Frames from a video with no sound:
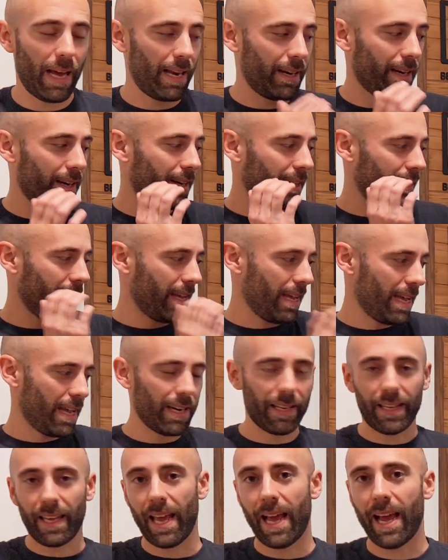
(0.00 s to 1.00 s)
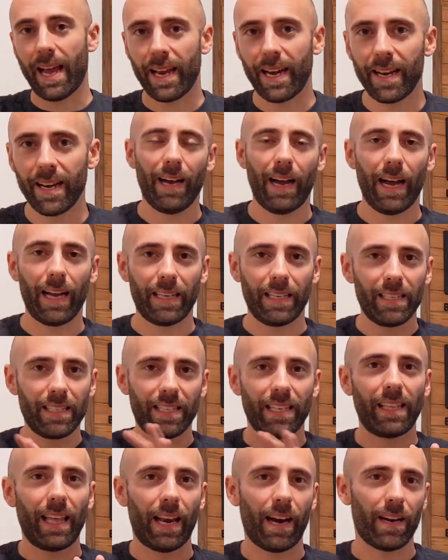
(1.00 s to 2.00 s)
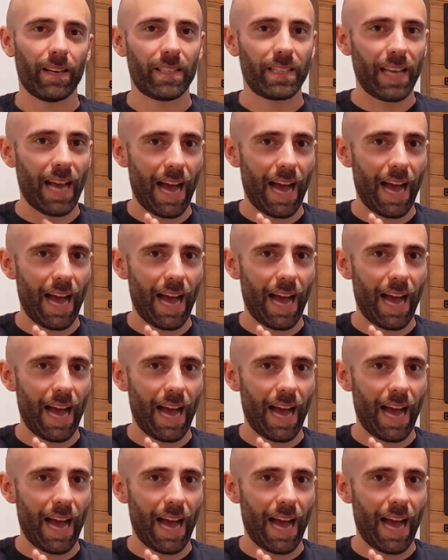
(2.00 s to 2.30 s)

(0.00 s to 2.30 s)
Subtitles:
and in a can. I can say that on